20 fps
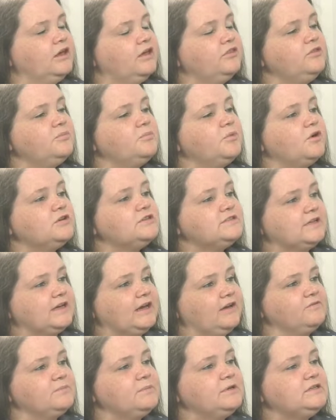In the past,
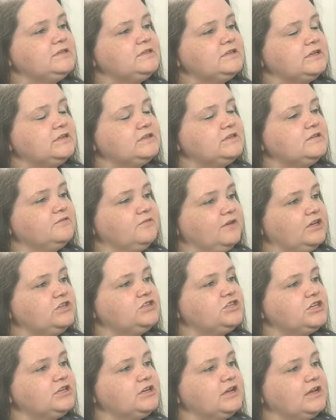government
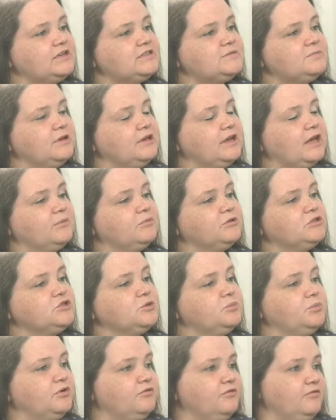intervention has been able
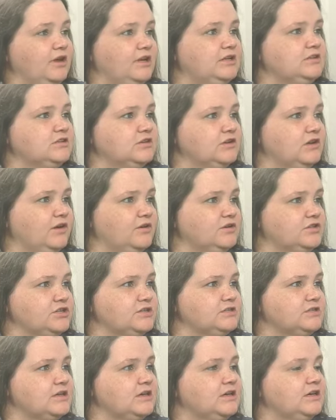to prevent
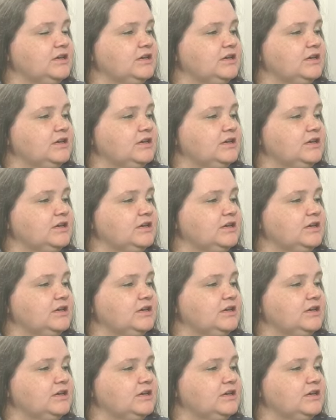closures.